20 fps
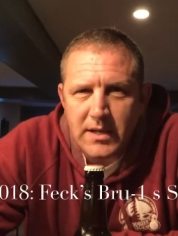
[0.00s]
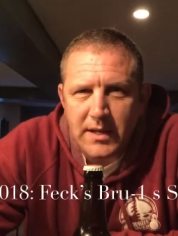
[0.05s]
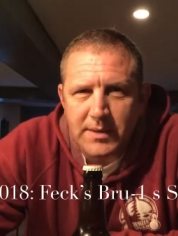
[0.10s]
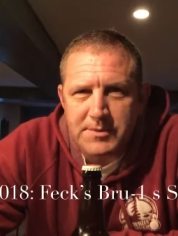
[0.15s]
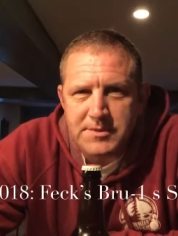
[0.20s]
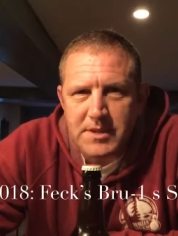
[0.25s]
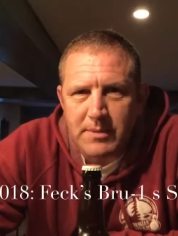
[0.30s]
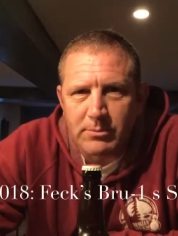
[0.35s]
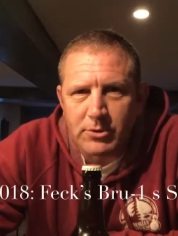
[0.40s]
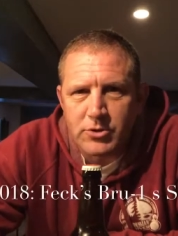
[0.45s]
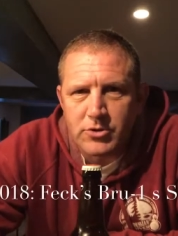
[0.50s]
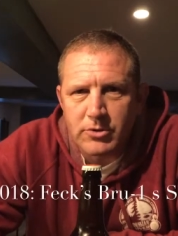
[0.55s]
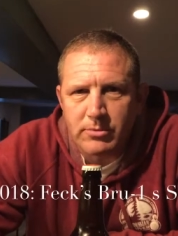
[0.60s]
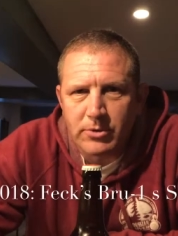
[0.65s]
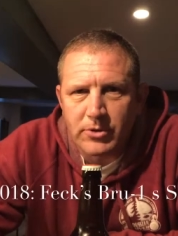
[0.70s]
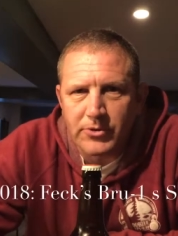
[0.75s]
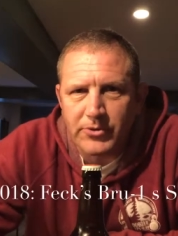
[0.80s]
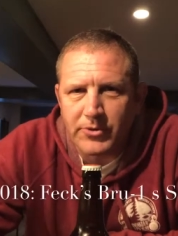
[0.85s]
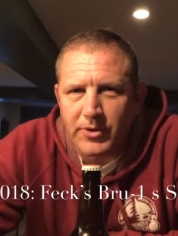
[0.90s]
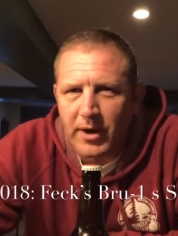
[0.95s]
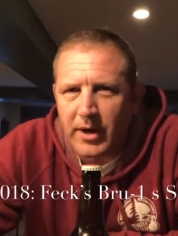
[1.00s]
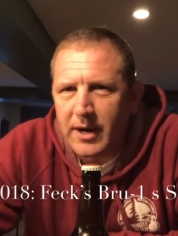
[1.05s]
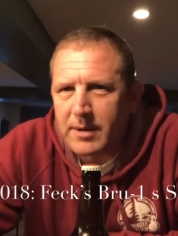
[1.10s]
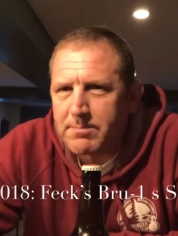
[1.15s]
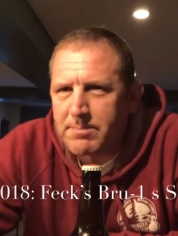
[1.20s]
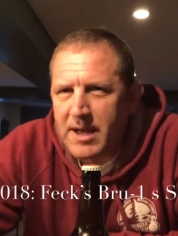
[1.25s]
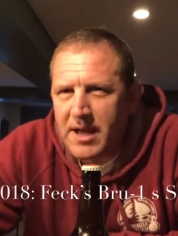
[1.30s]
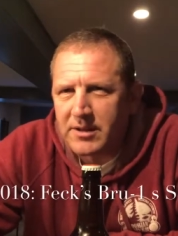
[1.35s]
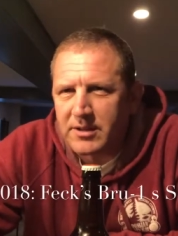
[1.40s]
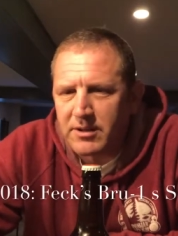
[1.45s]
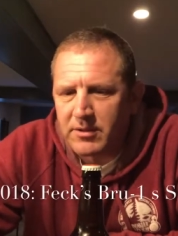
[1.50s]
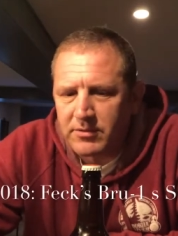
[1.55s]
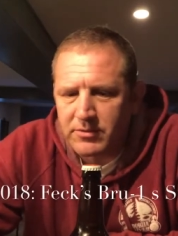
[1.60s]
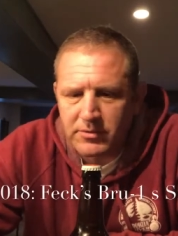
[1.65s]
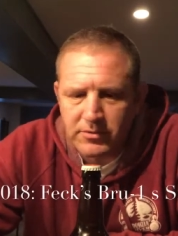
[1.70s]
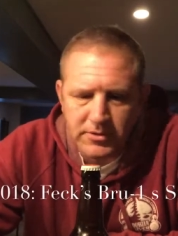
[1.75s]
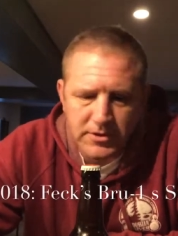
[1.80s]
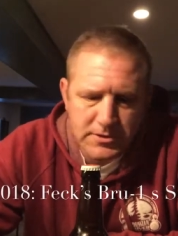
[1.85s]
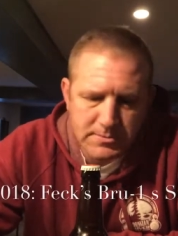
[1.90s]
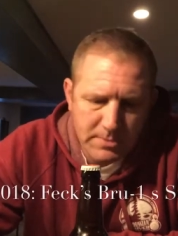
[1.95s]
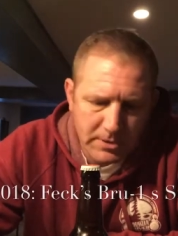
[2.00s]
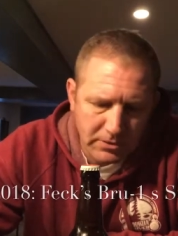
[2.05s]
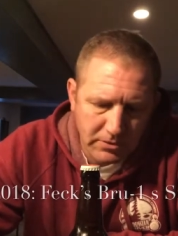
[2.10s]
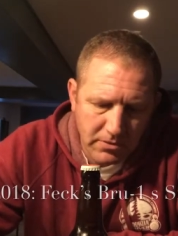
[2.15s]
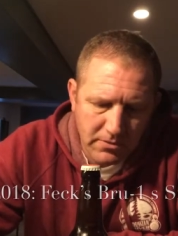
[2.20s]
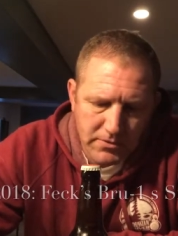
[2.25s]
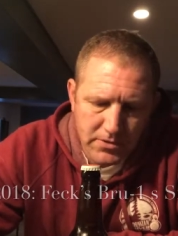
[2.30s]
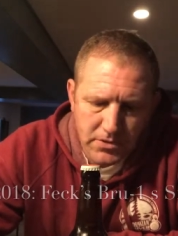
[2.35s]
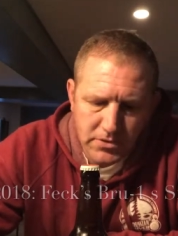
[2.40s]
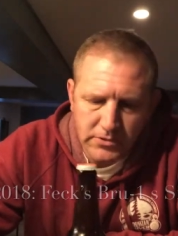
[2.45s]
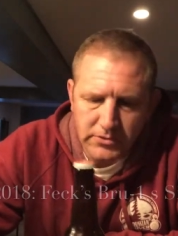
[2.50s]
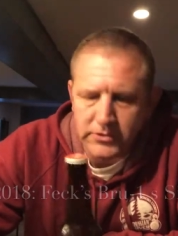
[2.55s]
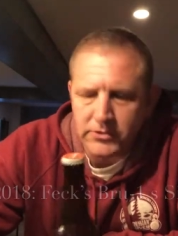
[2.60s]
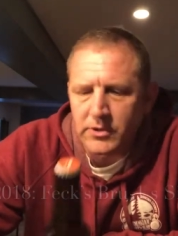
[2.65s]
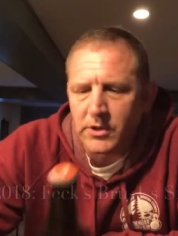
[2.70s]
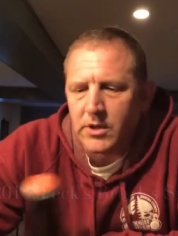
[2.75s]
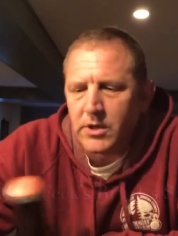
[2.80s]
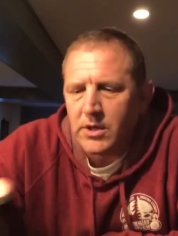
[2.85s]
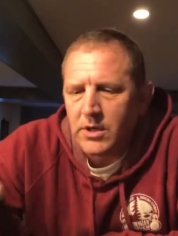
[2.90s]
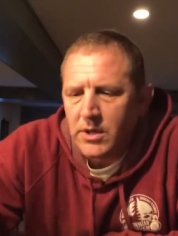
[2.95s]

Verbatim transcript: Hey, what's up, BrewTubers? All right, pounding through these beer reviews.